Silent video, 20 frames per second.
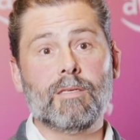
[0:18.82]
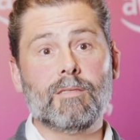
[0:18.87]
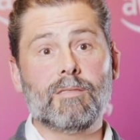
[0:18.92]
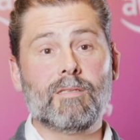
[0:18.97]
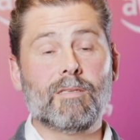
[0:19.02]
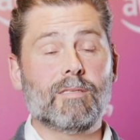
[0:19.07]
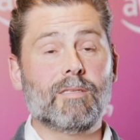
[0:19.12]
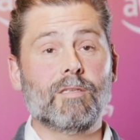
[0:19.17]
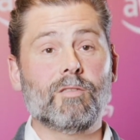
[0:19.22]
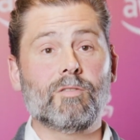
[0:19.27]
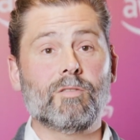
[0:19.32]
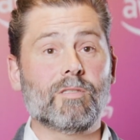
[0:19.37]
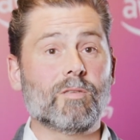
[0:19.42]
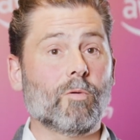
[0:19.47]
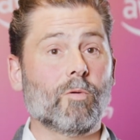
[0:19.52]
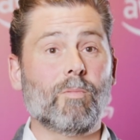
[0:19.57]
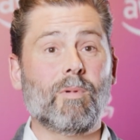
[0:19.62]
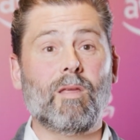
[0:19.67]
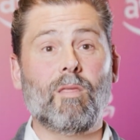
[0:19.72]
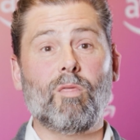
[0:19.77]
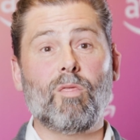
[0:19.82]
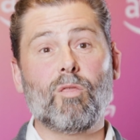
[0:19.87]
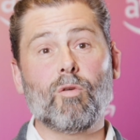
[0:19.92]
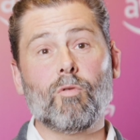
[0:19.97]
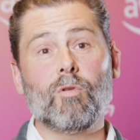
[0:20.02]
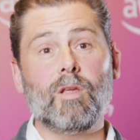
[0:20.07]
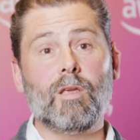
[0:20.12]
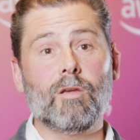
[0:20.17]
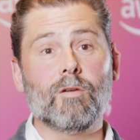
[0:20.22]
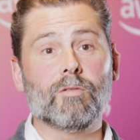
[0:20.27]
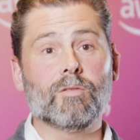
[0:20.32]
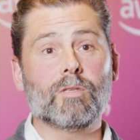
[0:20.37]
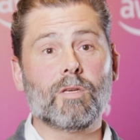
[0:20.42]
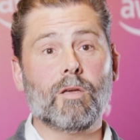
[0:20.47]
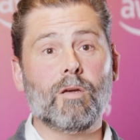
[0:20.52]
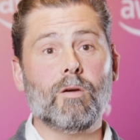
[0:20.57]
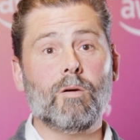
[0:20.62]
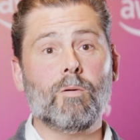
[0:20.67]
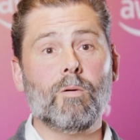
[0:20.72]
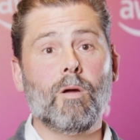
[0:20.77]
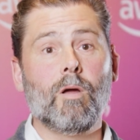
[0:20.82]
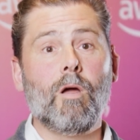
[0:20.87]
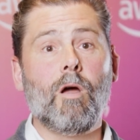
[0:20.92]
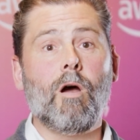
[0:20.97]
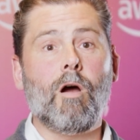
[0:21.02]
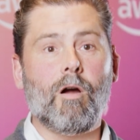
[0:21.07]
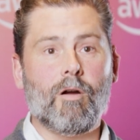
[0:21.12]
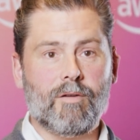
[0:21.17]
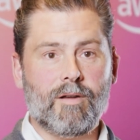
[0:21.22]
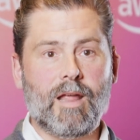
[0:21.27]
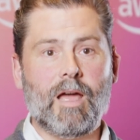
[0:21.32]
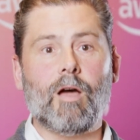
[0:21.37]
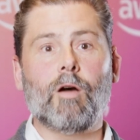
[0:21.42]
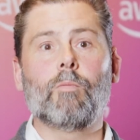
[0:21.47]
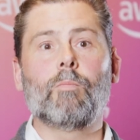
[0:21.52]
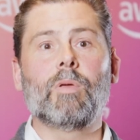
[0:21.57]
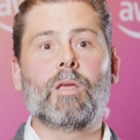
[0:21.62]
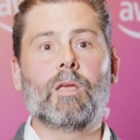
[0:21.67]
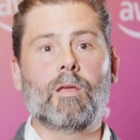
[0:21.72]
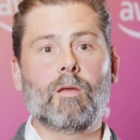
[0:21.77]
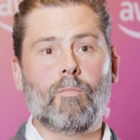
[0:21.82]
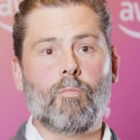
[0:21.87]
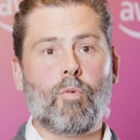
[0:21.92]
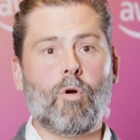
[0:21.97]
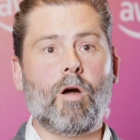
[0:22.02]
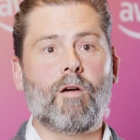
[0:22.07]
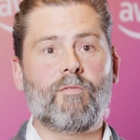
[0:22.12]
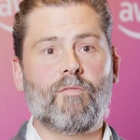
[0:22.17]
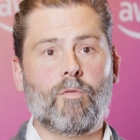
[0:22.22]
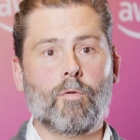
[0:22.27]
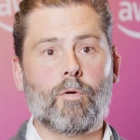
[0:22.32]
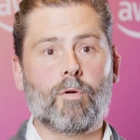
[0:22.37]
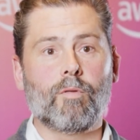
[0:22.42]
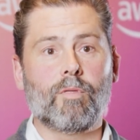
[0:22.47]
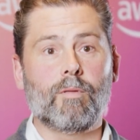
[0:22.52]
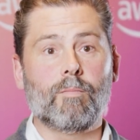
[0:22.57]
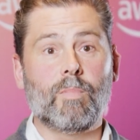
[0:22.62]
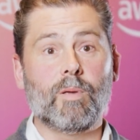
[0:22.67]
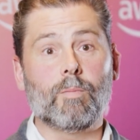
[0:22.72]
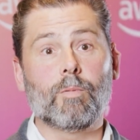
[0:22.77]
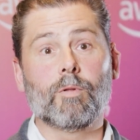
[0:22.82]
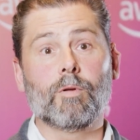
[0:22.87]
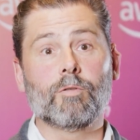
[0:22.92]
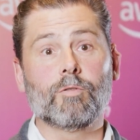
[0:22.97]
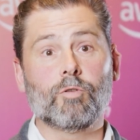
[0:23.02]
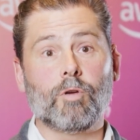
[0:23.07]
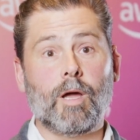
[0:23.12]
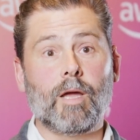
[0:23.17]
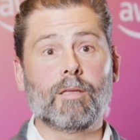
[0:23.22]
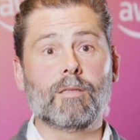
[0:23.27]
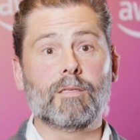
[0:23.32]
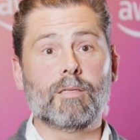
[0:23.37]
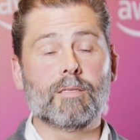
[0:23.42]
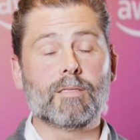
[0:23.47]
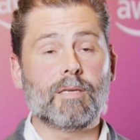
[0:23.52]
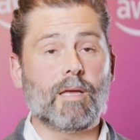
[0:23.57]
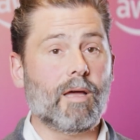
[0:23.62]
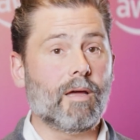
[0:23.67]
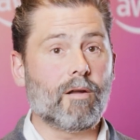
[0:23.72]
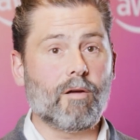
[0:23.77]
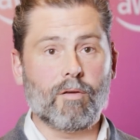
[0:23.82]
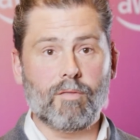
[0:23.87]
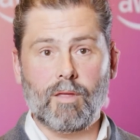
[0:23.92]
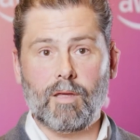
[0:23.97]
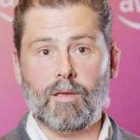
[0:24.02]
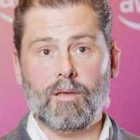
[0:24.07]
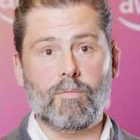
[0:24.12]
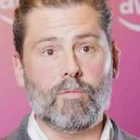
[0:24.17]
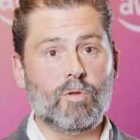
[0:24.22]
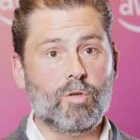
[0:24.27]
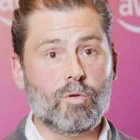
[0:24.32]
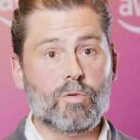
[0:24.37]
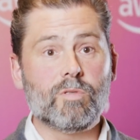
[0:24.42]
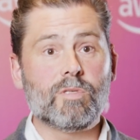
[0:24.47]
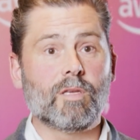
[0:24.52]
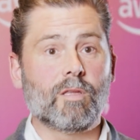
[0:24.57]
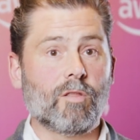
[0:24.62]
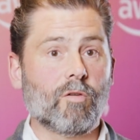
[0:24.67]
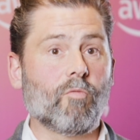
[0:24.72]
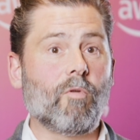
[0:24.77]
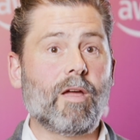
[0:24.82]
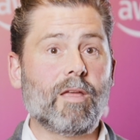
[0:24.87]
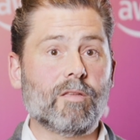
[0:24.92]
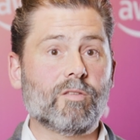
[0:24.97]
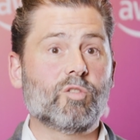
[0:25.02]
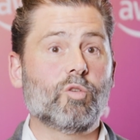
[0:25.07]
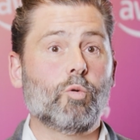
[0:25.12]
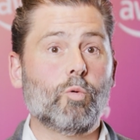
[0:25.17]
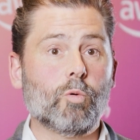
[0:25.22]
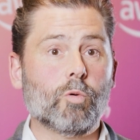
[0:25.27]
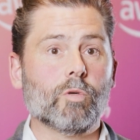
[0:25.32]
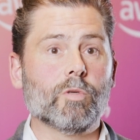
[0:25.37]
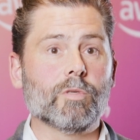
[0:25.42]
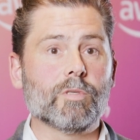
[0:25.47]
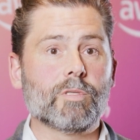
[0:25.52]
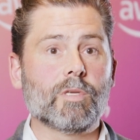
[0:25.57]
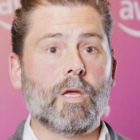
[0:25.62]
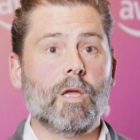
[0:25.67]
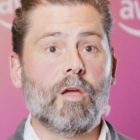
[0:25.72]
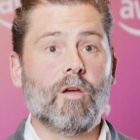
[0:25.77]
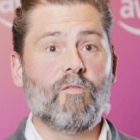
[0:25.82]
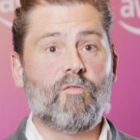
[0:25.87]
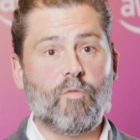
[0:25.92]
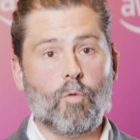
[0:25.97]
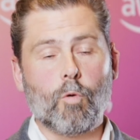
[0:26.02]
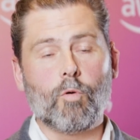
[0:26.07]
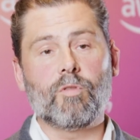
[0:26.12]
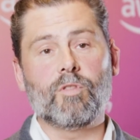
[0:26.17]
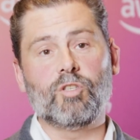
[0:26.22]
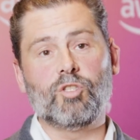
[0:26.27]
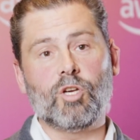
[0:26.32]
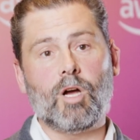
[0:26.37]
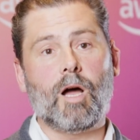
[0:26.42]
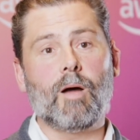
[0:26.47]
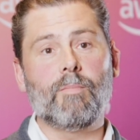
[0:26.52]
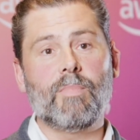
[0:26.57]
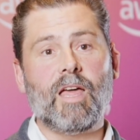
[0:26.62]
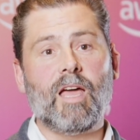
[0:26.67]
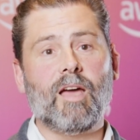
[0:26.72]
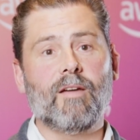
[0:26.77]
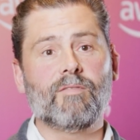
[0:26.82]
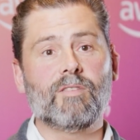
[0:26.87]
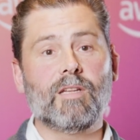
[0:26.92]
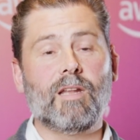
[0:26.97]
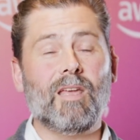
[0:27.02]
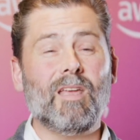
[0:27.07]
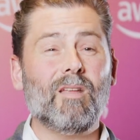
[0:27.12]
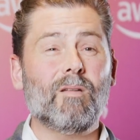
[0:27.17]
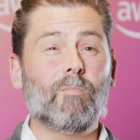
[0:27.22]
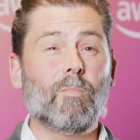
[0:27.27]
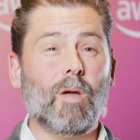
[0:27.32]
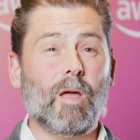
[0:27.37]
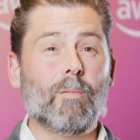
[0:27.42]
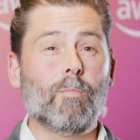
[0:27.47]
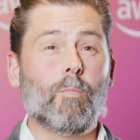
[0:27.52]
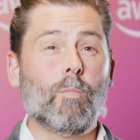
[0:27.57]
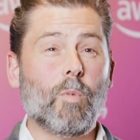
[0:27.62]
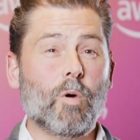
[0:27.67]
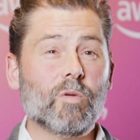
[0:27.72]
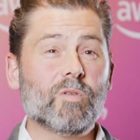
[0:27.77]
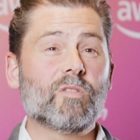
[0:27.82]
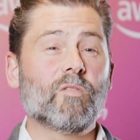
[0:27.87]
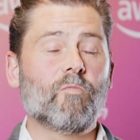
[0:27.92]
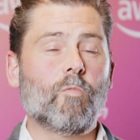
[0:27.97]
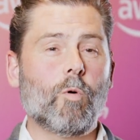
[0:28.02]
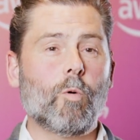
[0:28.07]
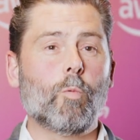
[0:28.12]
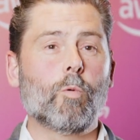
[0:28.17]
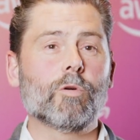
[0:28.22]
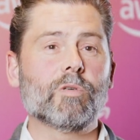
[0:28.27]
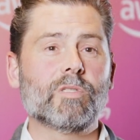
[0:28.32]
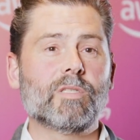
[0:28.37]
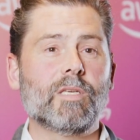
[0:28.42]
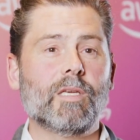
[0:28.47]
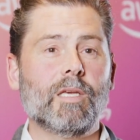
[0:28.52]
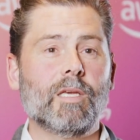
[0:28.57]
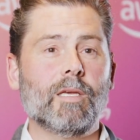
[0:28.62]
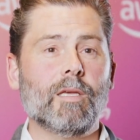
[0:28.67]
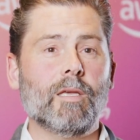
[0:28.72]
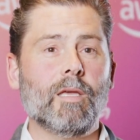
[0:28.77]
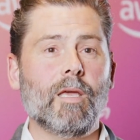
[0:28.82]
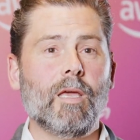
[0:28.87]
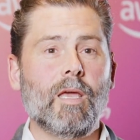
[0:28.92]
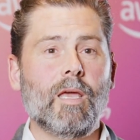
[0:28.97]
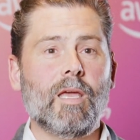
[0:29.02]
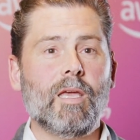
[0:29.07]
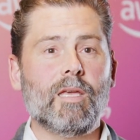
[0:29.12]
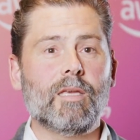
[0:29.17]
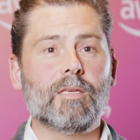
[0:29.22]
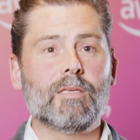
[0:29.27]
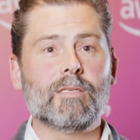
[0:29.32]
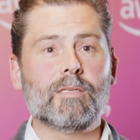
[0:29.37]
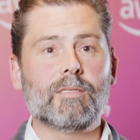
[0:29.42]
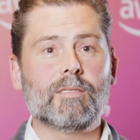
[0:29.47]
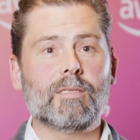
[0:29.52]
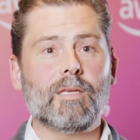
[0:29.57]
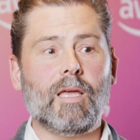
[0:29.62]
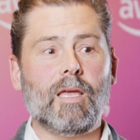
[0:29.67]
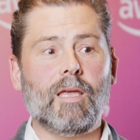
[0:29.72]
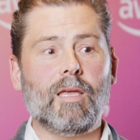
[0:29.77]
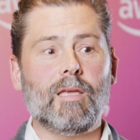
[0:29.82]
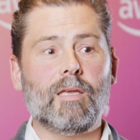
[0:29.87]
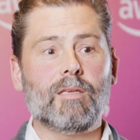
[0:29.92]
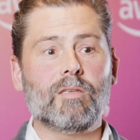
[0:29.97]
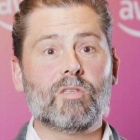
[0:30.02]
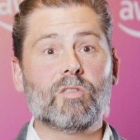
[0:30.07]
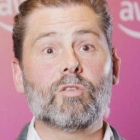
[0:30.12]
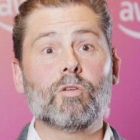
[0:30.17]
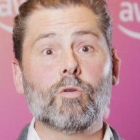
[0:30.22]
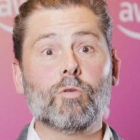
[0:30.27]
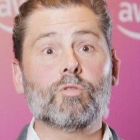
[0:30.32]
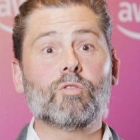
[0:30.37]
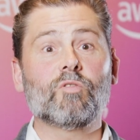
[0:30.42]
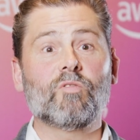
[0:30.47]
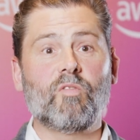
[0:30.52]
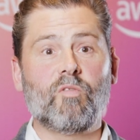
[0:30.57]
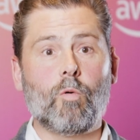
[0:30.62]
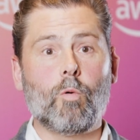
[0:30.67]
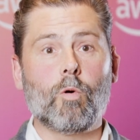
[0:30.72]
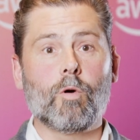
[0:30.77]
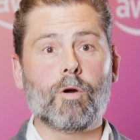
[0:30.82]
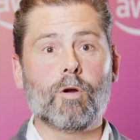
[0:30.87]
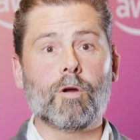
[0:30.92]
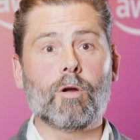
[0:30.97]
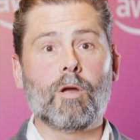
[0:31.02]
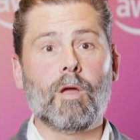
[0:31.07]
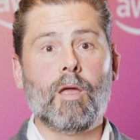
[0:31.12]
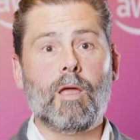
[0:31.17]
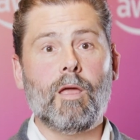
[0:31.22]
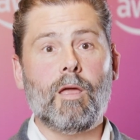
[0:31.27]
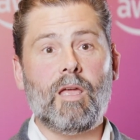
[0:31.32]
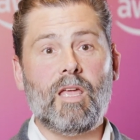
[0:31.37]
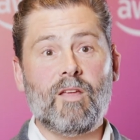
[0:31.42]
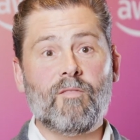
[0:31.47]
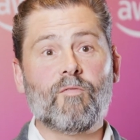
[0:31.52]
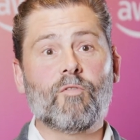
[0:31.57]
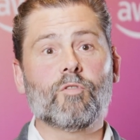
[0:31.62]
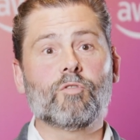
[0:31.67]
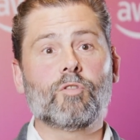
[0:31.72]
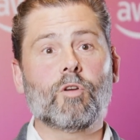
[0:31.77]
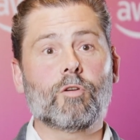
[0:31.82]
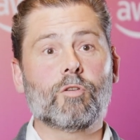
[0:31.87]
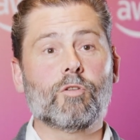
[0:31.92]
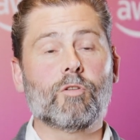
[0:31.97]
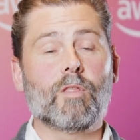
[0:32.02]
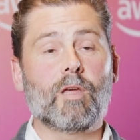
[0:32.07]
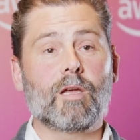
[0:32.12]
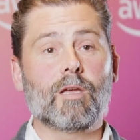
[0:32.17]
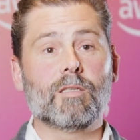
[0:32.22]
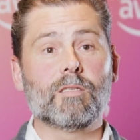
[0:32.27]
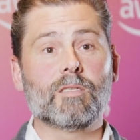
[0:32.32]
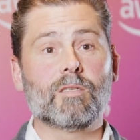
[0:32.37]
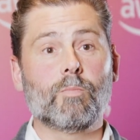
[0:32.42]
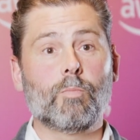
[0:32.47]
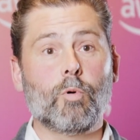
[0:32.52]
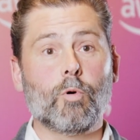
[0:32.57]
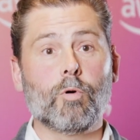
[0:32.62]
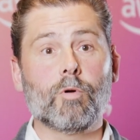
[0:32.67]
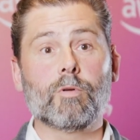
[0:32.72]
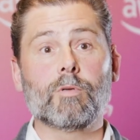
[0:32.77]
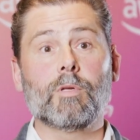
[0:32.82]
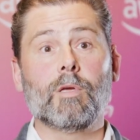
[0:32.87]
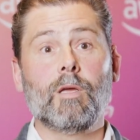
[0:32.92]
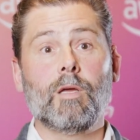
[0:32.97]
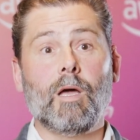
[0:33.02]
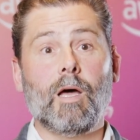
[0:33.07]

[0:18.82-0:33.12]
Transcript: is decisions that were made 30 years ago are now being brought forth, and people are trying to decide, are they using the right tools for the job they have today? And most of what we're seeing is a search for infrastructure that can support